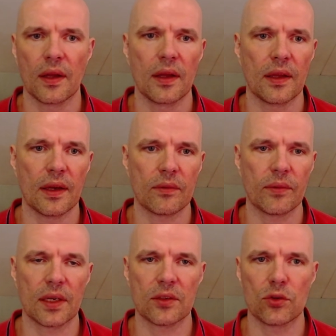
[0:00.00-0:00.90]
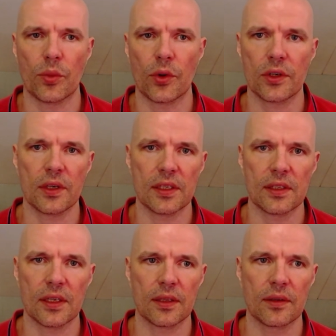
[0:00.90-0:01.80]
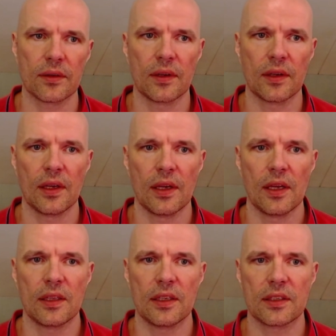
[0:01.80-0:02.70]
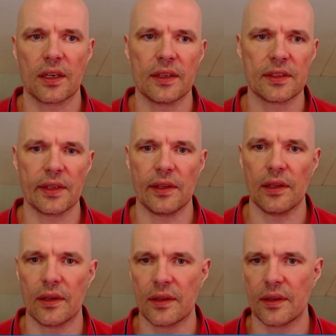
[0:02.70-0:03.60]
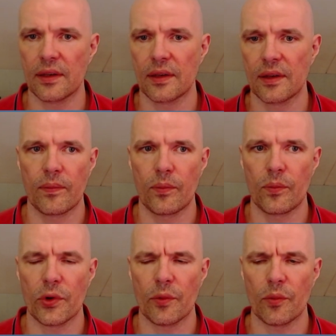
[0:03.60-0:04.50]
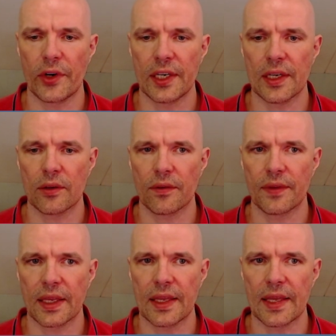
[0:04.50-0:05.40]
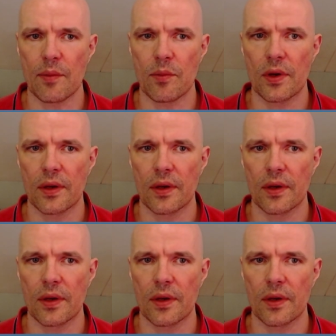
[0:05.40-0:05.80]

Yeah, we can support this, and this guy is still buried out of the game.